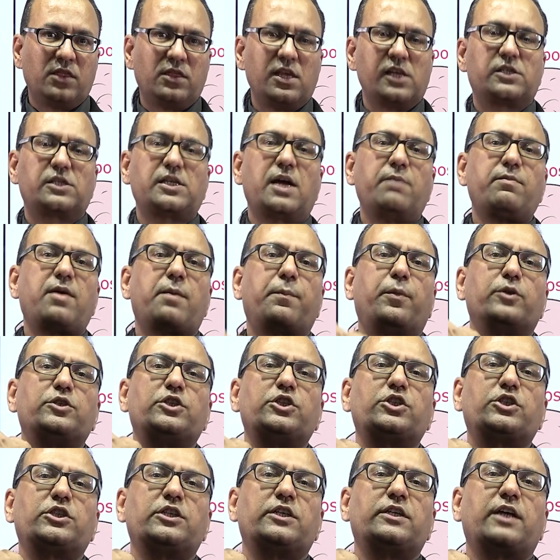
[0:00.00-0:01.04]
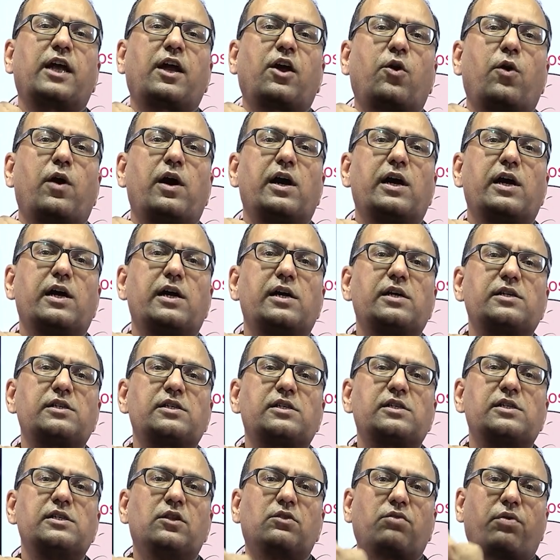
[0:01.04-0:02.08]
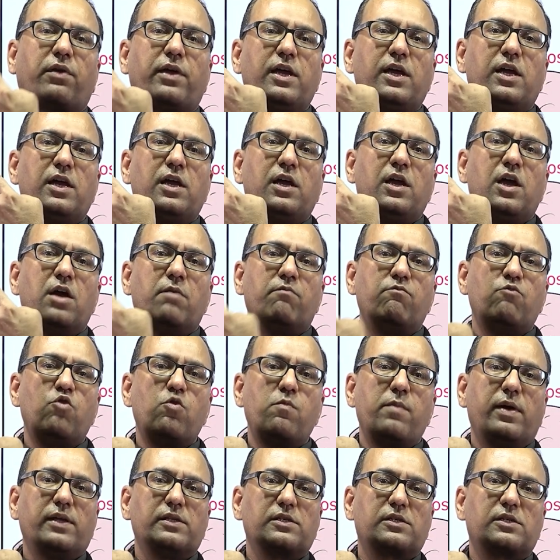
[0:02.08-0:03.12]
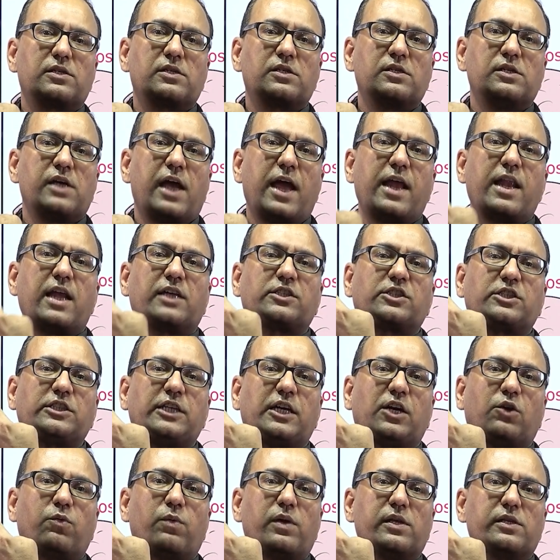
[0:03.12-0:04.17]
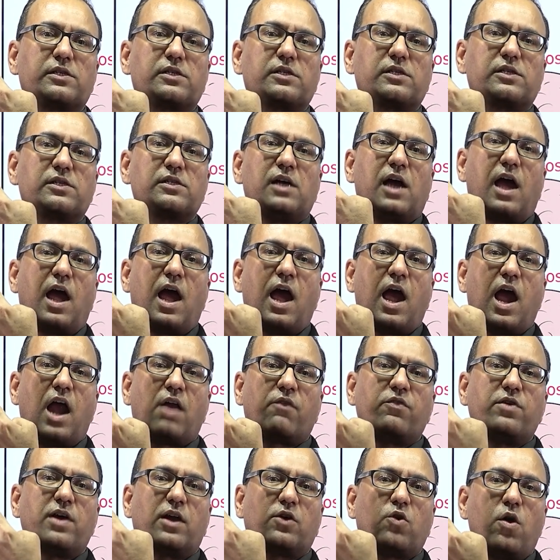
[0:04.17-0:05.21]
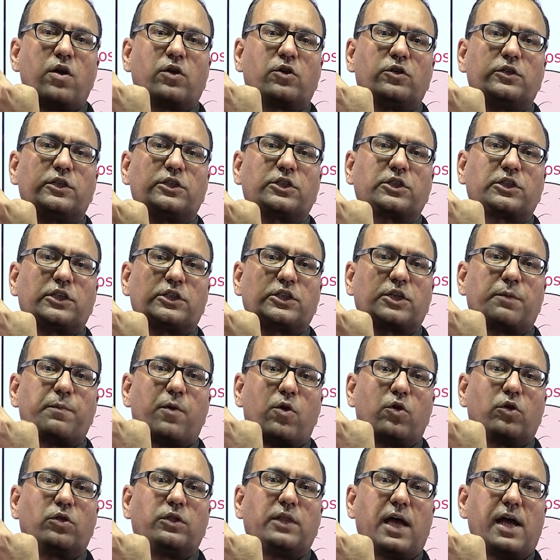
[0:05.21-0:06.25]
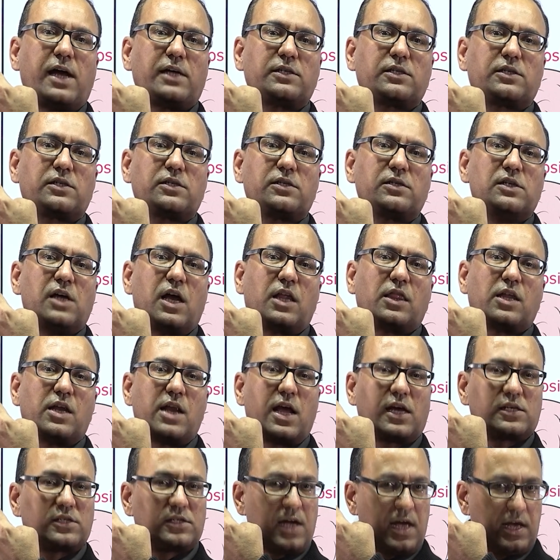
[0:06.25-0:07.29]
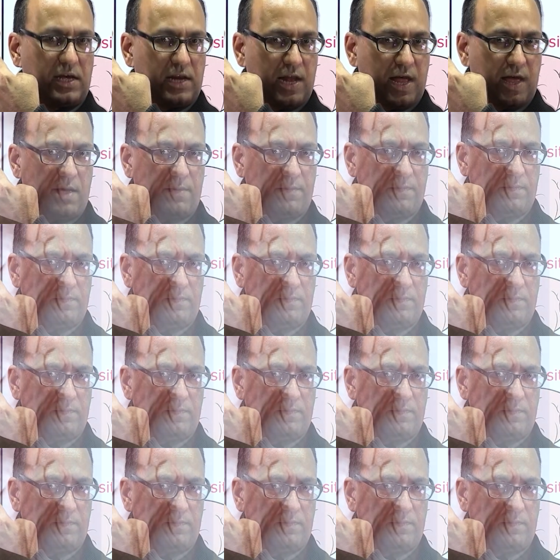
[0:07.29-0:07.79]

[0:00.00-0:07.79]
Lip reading: This thumb apposition requires 3 movements in a sequence, and we are going to discuss about that in the next diagram.